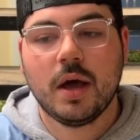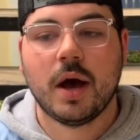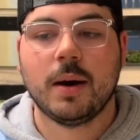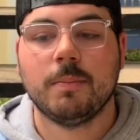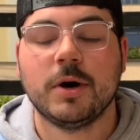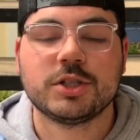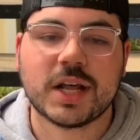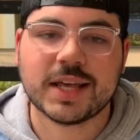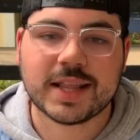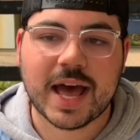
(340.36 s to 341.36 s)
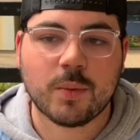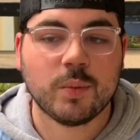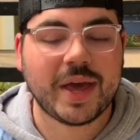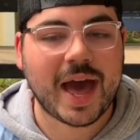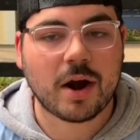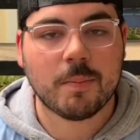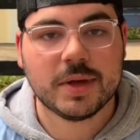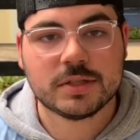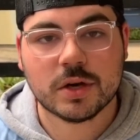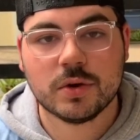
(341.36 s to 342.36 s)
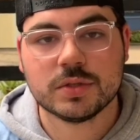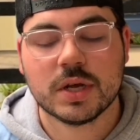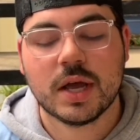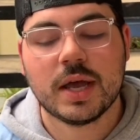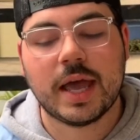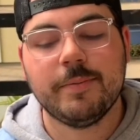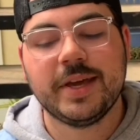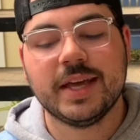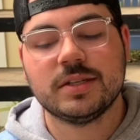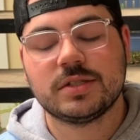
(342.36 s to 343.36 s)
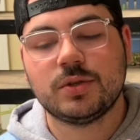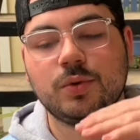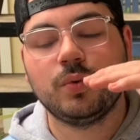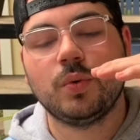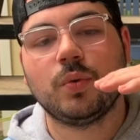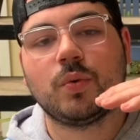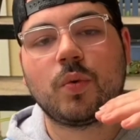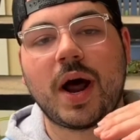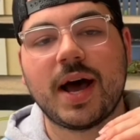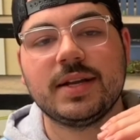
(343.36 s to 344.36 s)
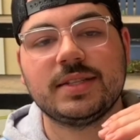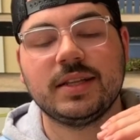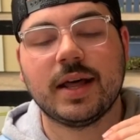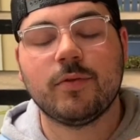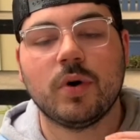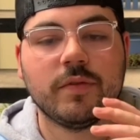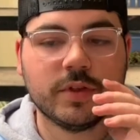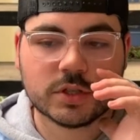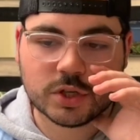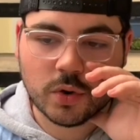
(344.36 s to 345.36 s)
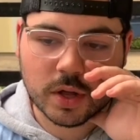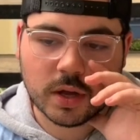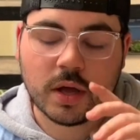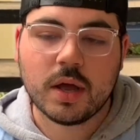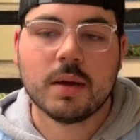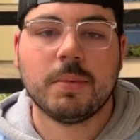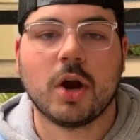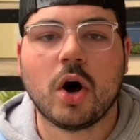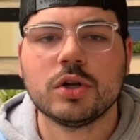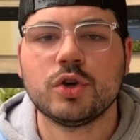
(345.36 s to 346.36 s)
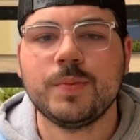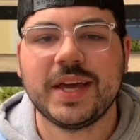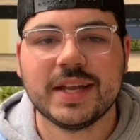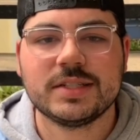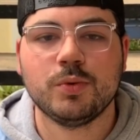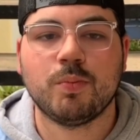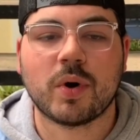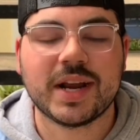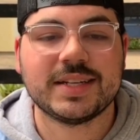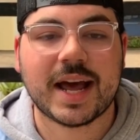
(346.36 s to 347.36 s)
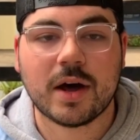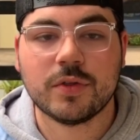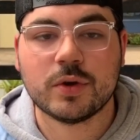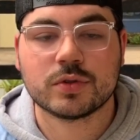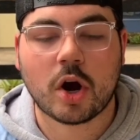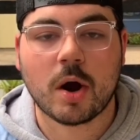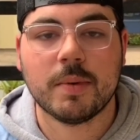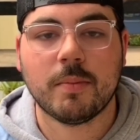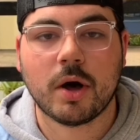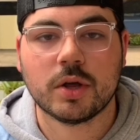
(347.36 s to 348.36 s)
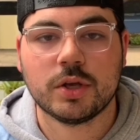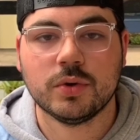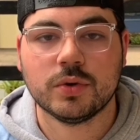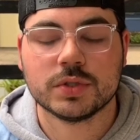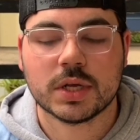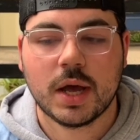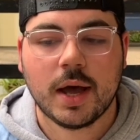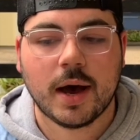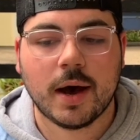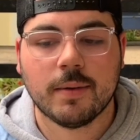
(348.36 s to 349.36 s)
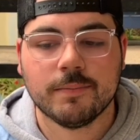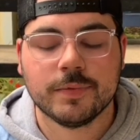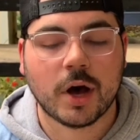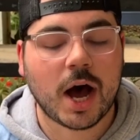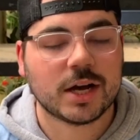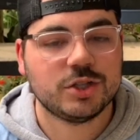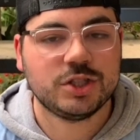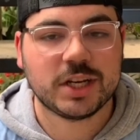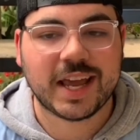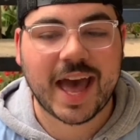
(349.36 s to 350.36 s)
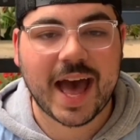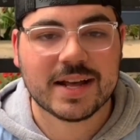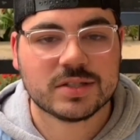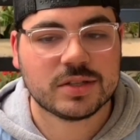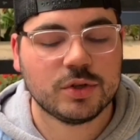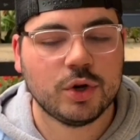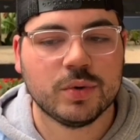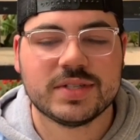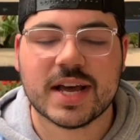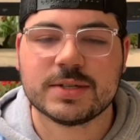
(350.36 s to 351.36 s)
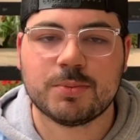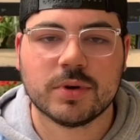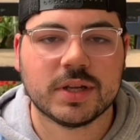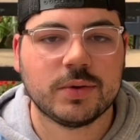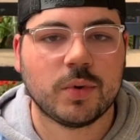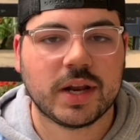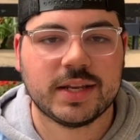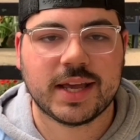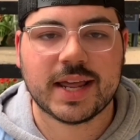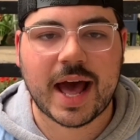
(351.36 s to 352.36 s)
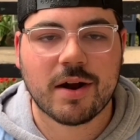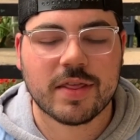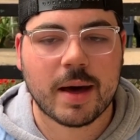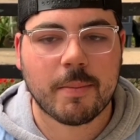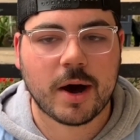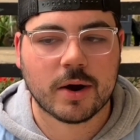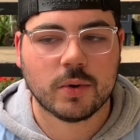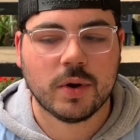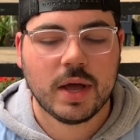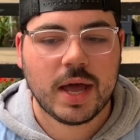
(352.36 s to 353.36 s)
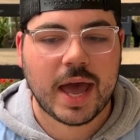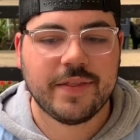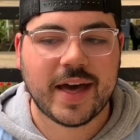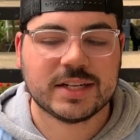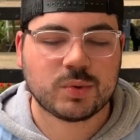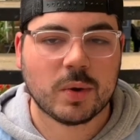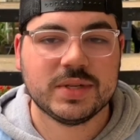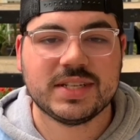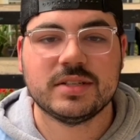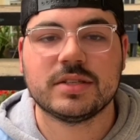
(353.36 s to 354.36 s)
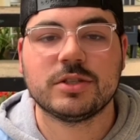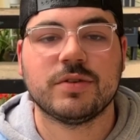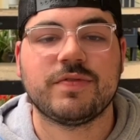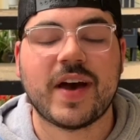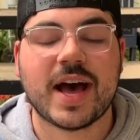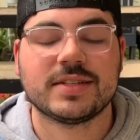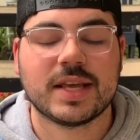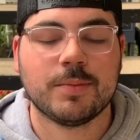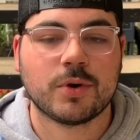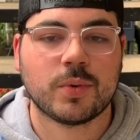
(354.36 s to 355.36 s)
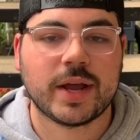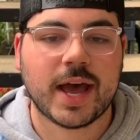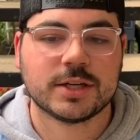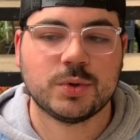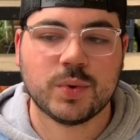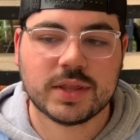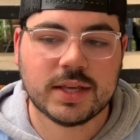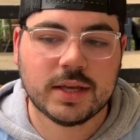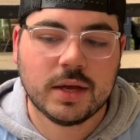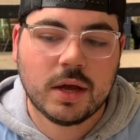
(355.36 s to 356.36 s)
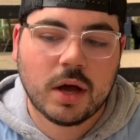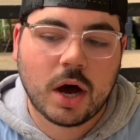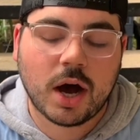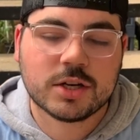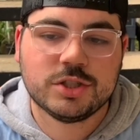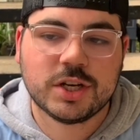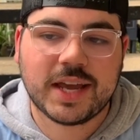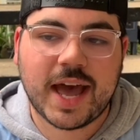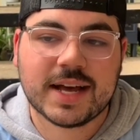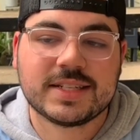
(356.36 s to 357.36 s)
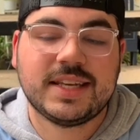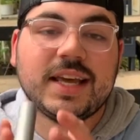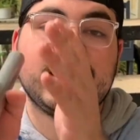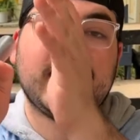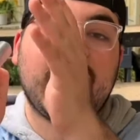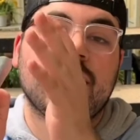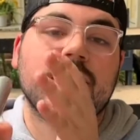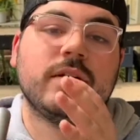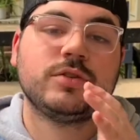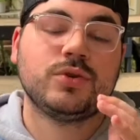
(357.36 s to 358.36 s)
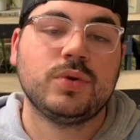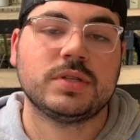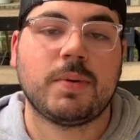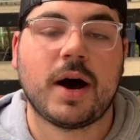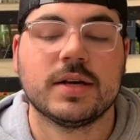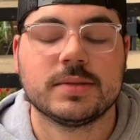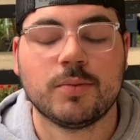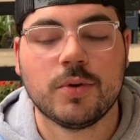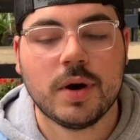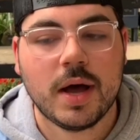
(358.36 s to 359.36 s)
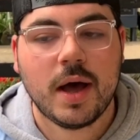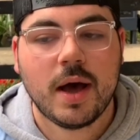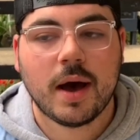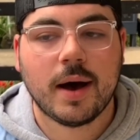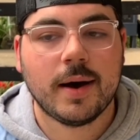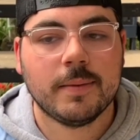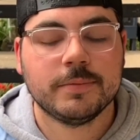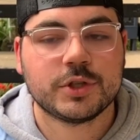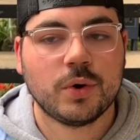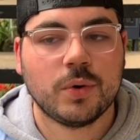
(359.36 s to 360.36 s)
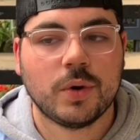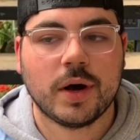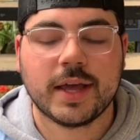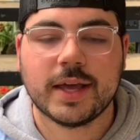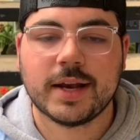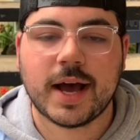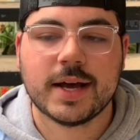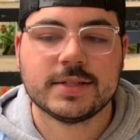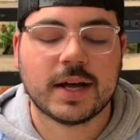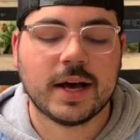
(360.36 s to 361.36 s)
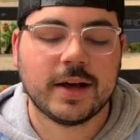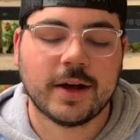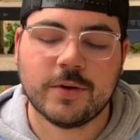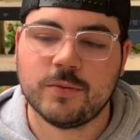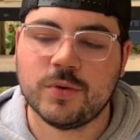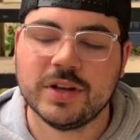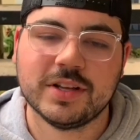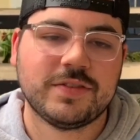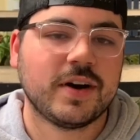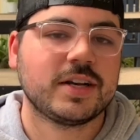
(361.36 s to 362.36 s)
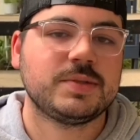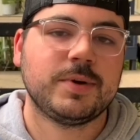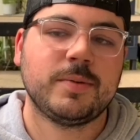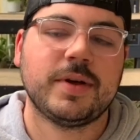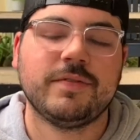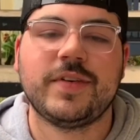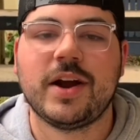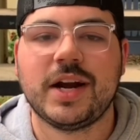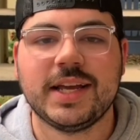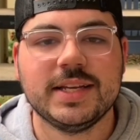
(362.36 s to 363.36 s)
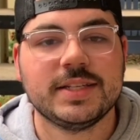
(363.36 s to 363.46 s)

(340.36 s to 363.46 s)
Much like that, when we add our Mentos, it begins to rise the level of the soda, but also begin to break down those carbon molecules, the oxygen gas, desperately wanting to get out of that bottle. And that's why we see such a fast chemical reaction with the oxygen gas getting out of there as soon as possible. So again, guys, really fun experiment, very easy